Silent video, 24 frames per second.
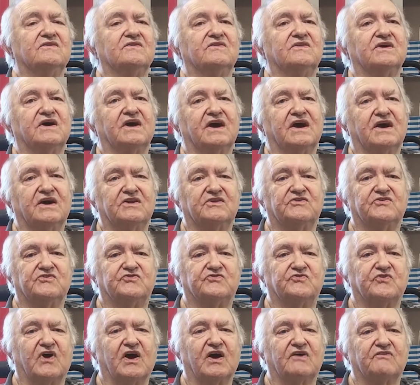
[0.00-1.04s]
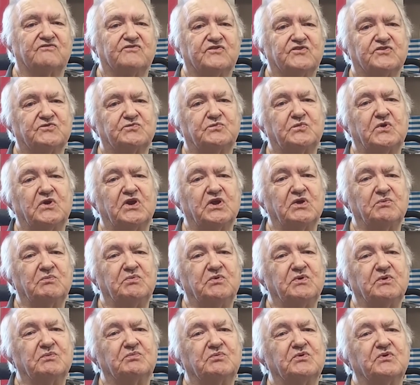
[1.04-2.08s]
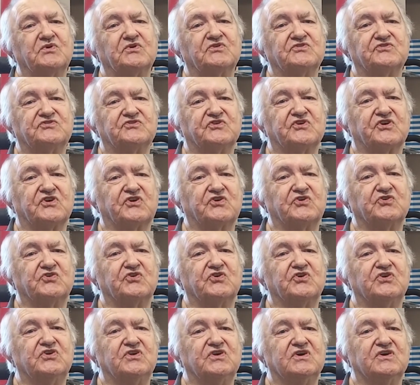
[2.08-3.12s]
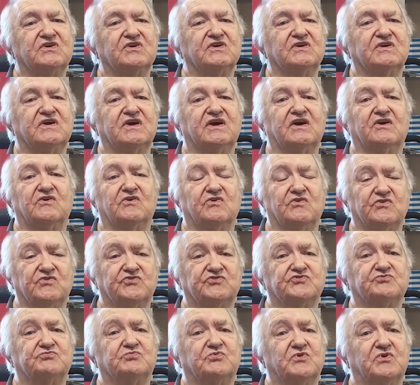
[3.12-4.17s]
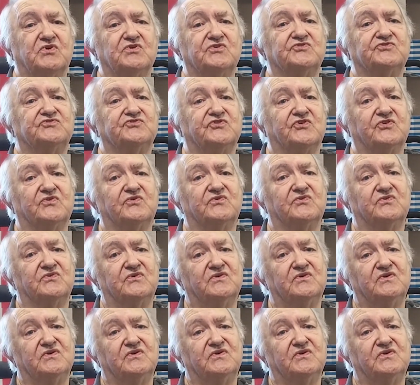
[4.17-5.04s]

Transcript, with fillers: they had to draft as many people as they could uh, eligible. So,